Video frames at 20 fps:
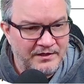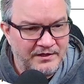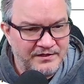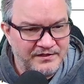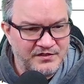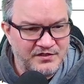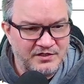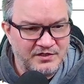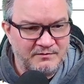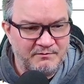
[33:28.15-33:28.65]

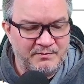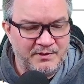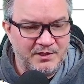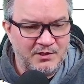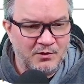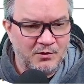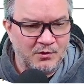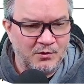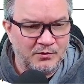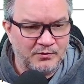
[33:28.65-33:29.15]
This is your big
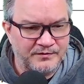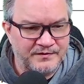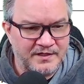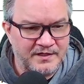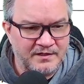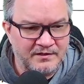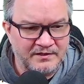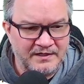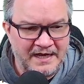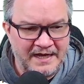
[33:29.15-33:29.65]
old
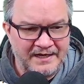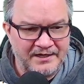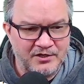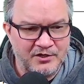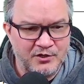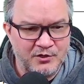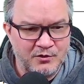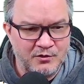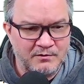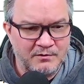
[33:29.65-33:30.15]
tier 9
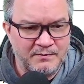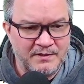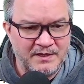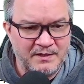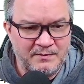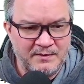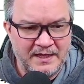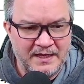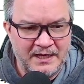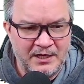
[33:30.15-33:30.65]
nuke,
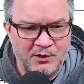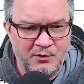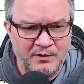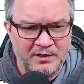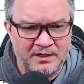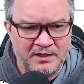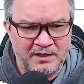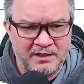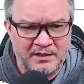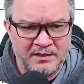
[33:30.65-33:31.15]
PB
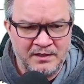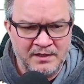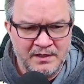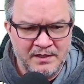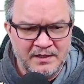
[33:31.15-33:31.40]
AoE,